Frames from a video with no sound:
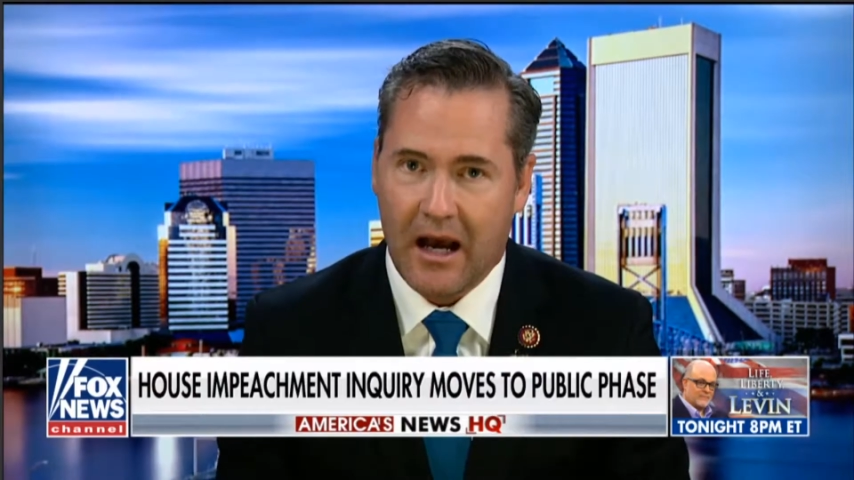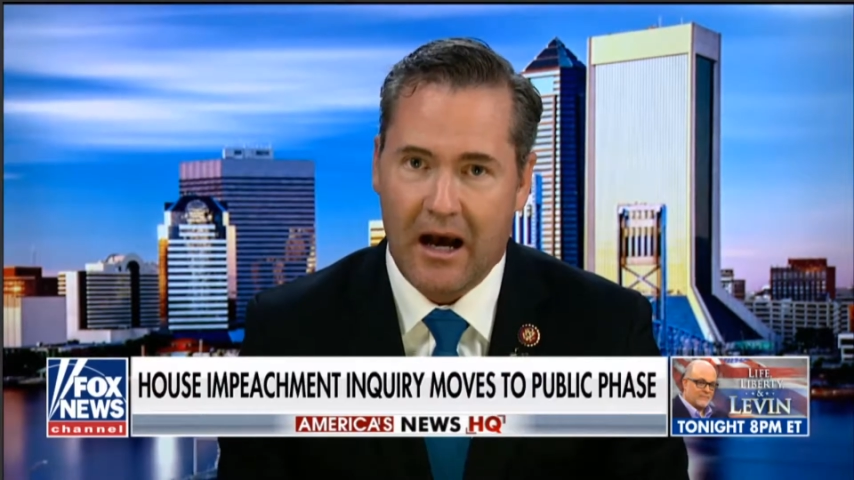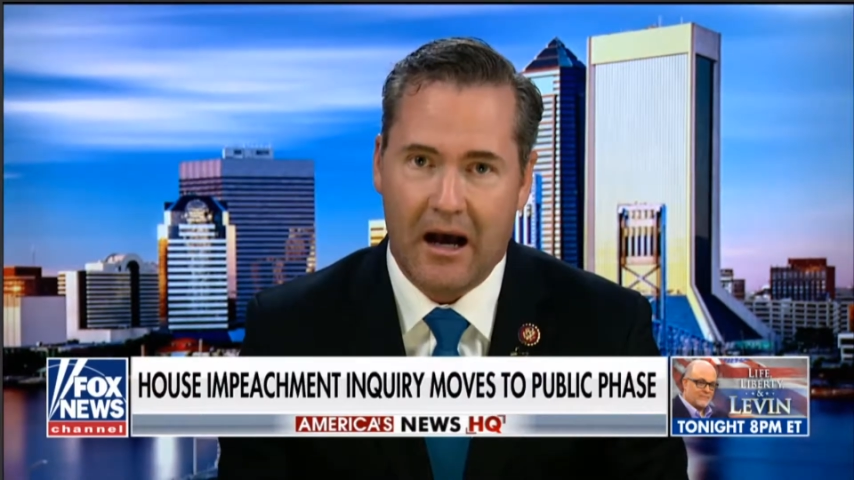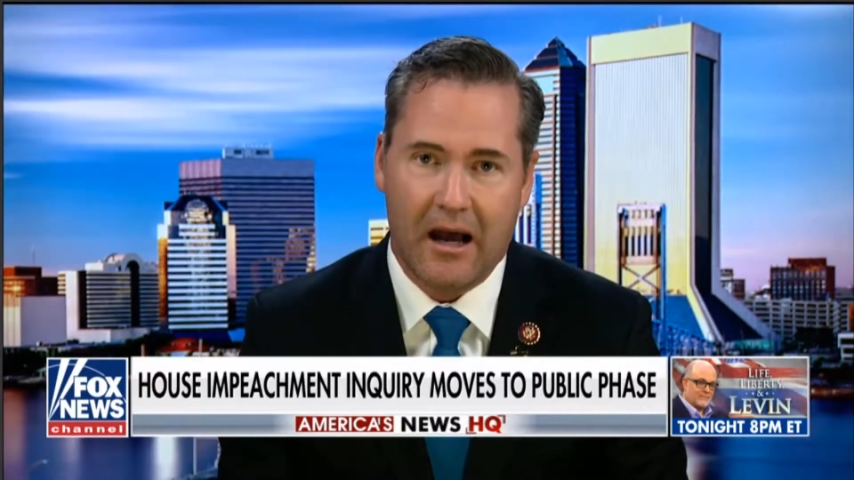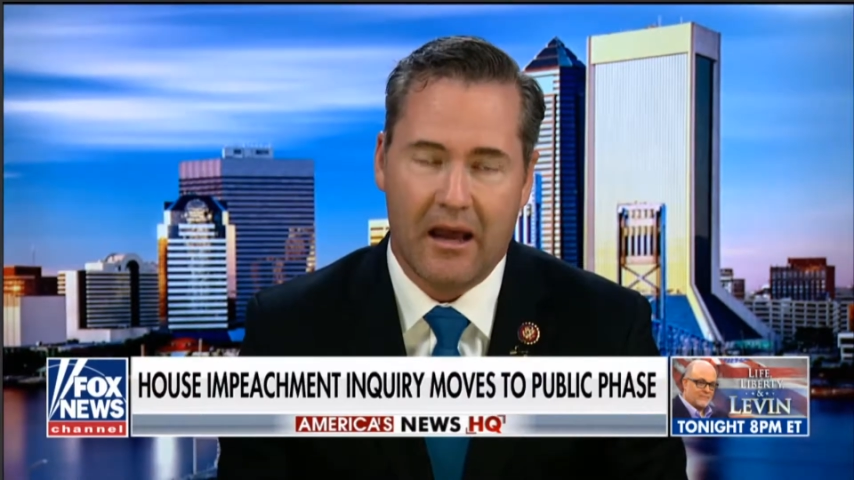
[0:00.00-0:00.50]

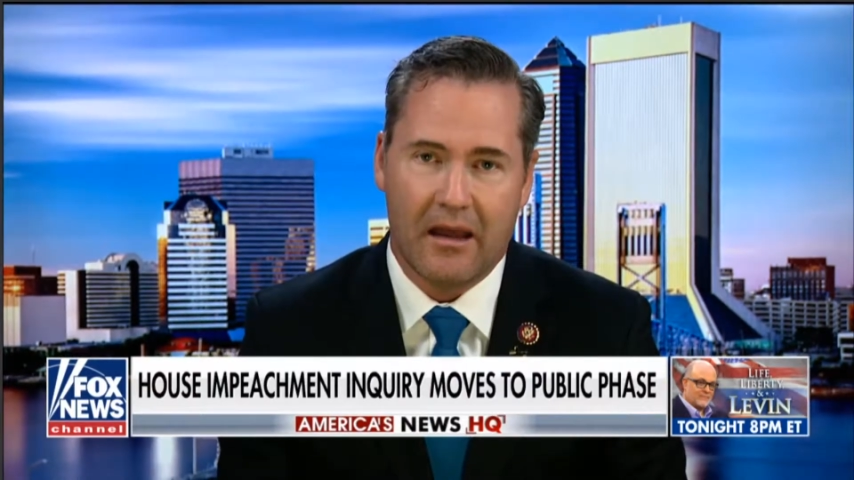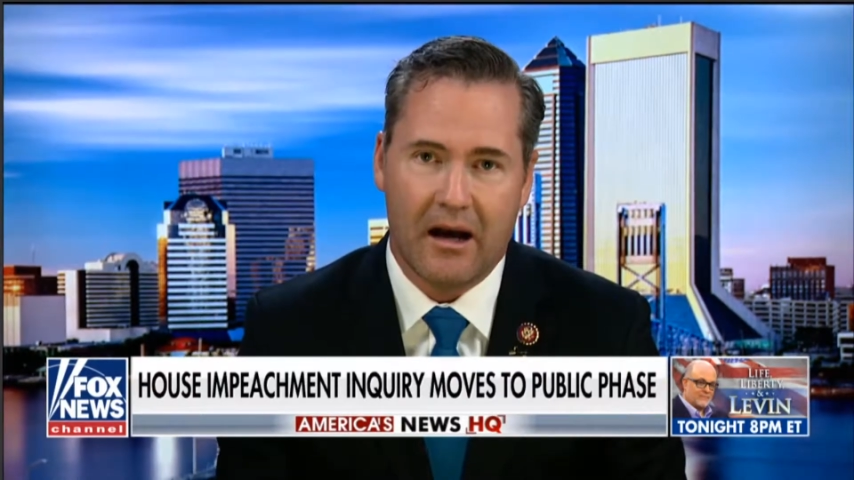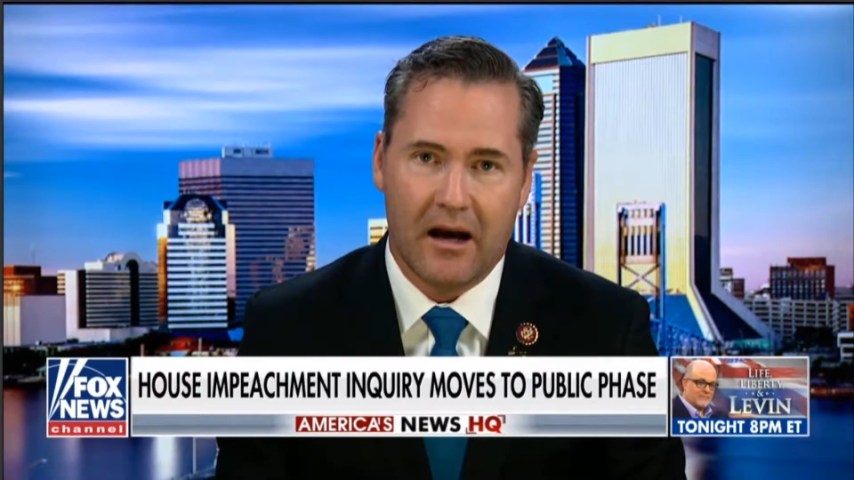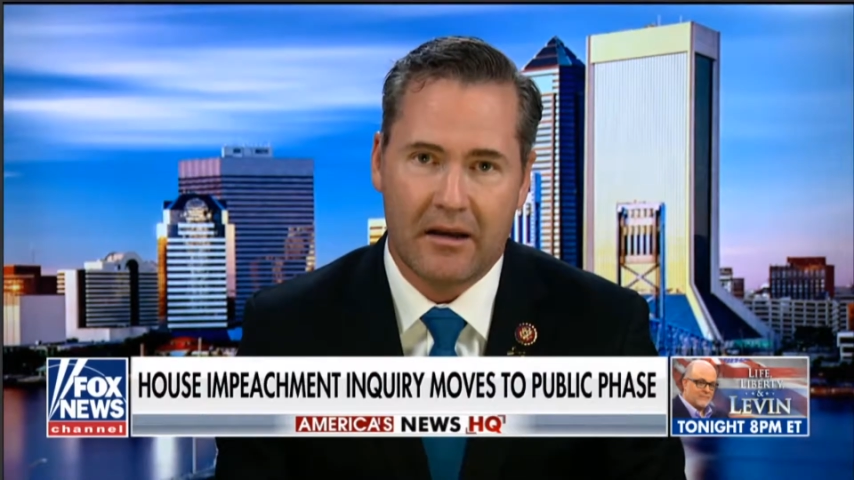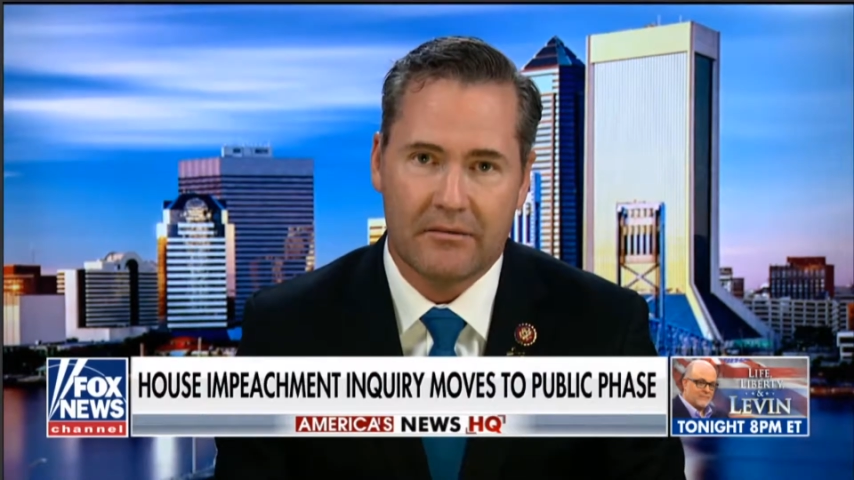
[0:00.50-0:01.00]

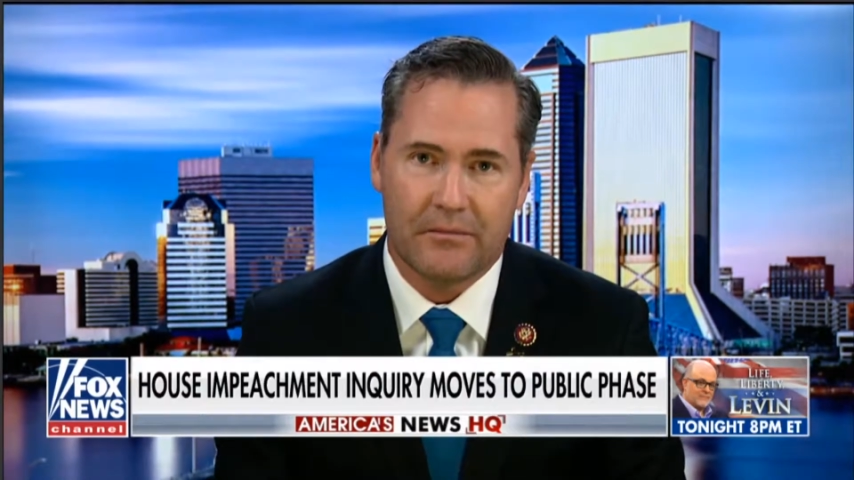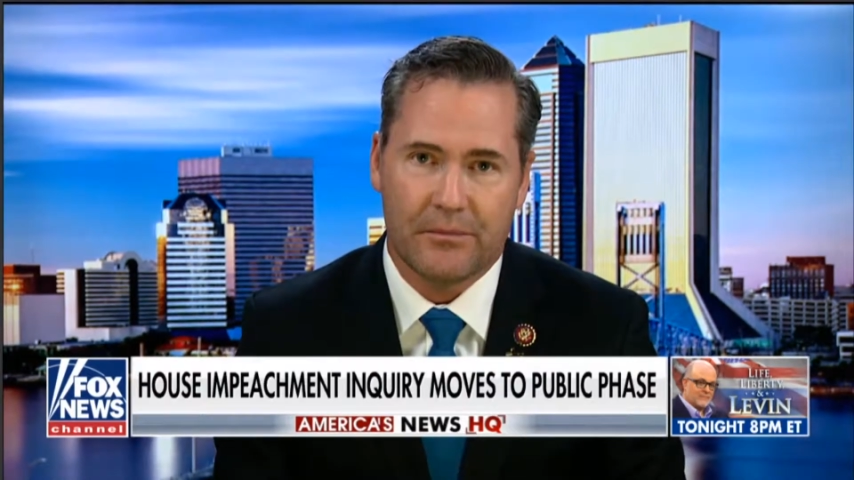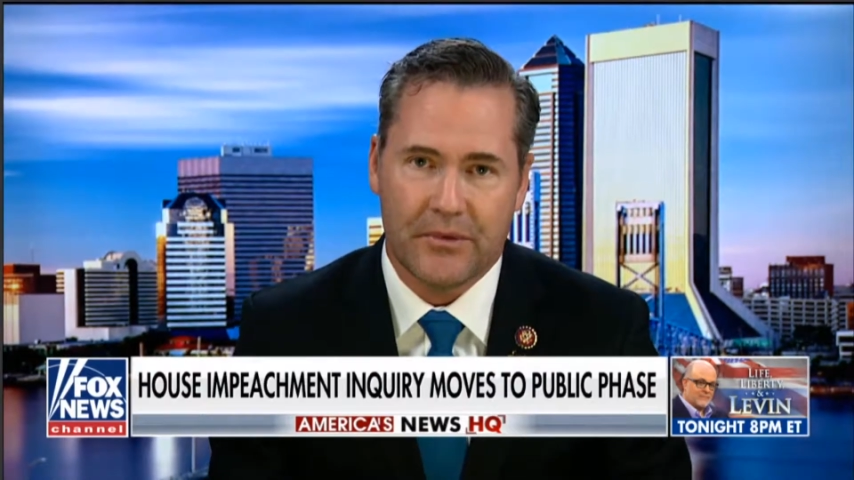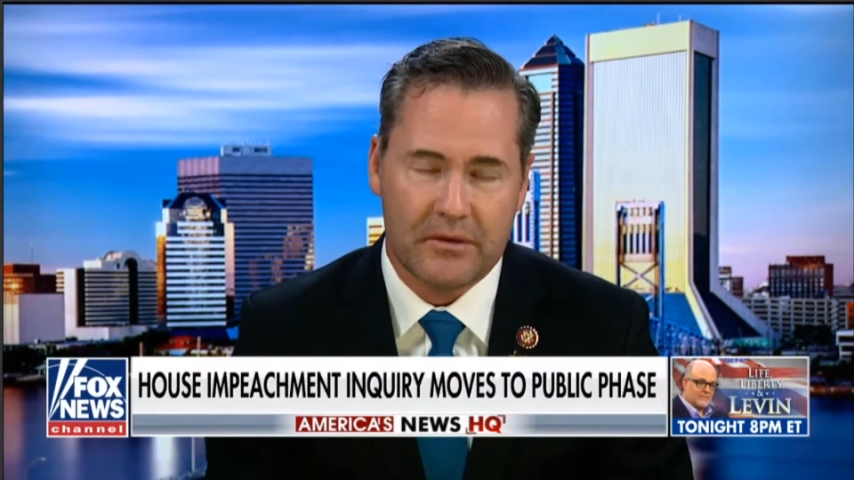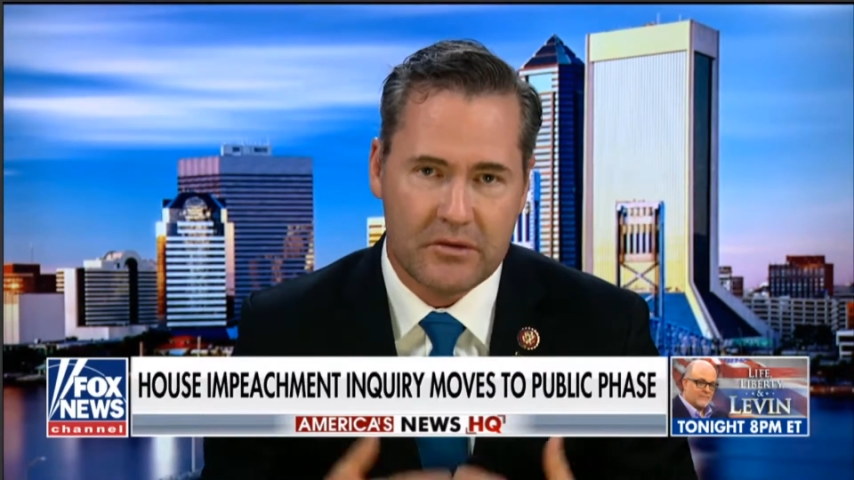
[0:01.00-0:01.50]

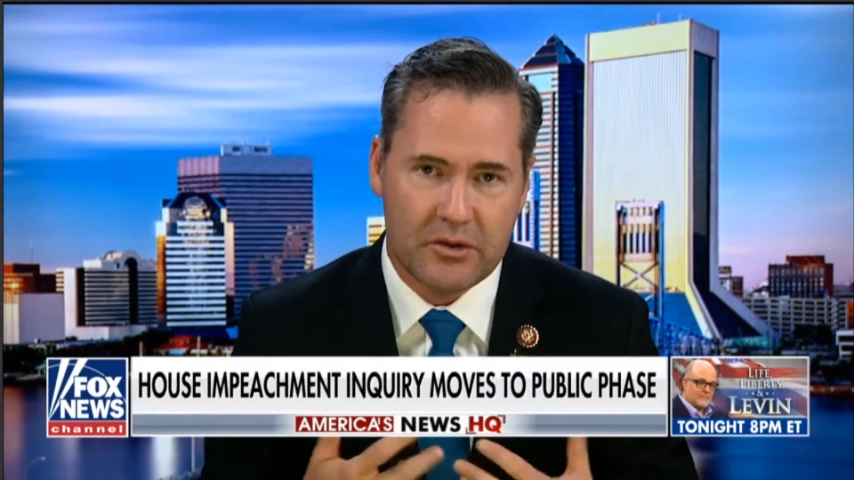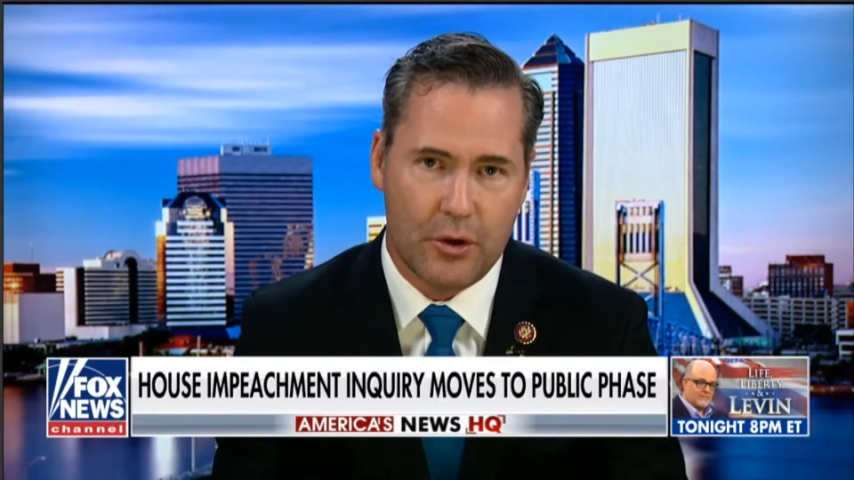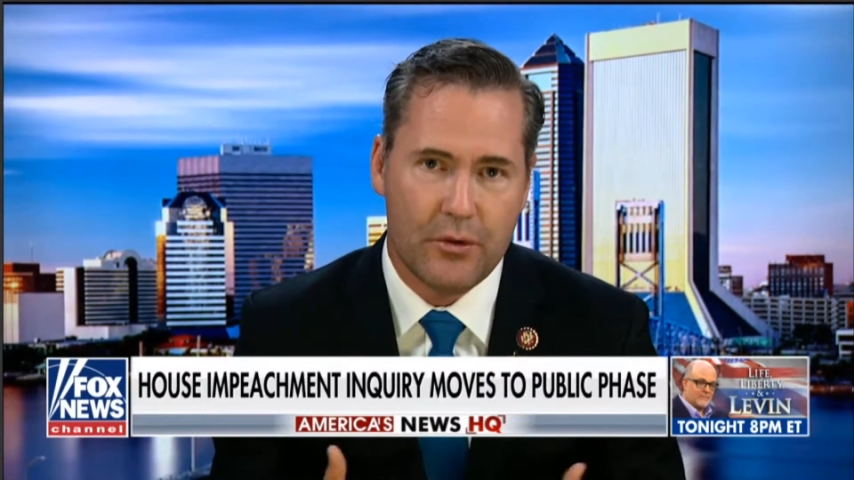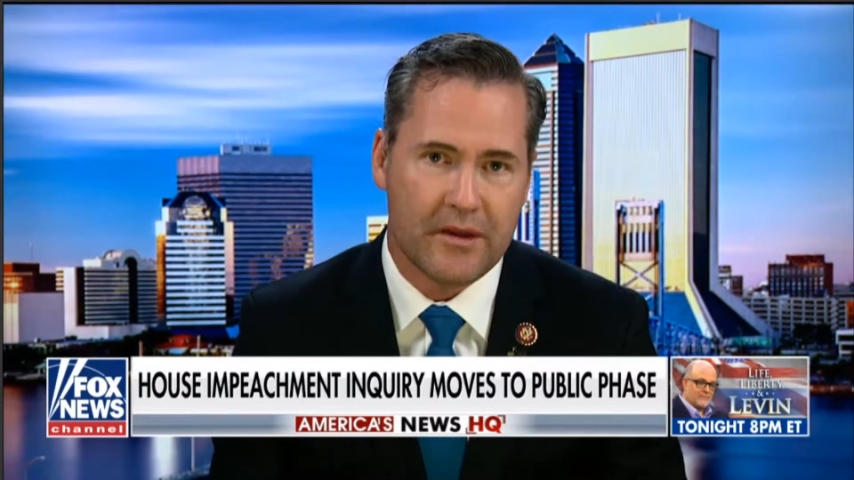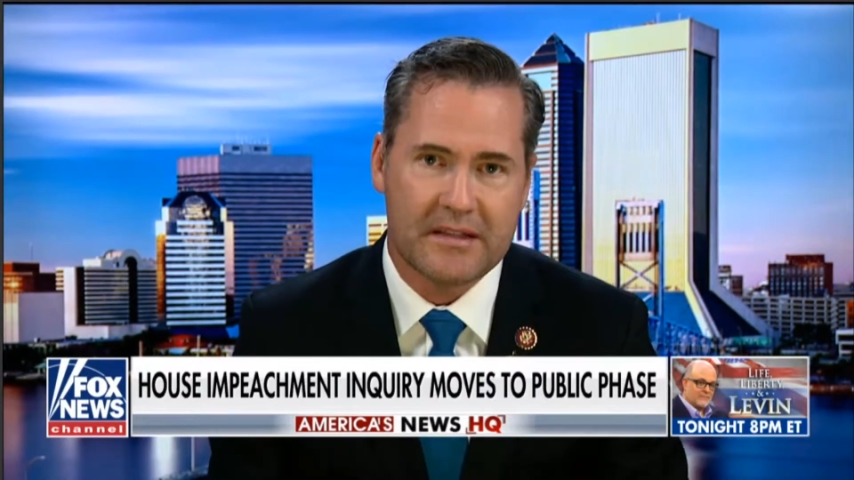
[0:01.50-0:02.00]
to the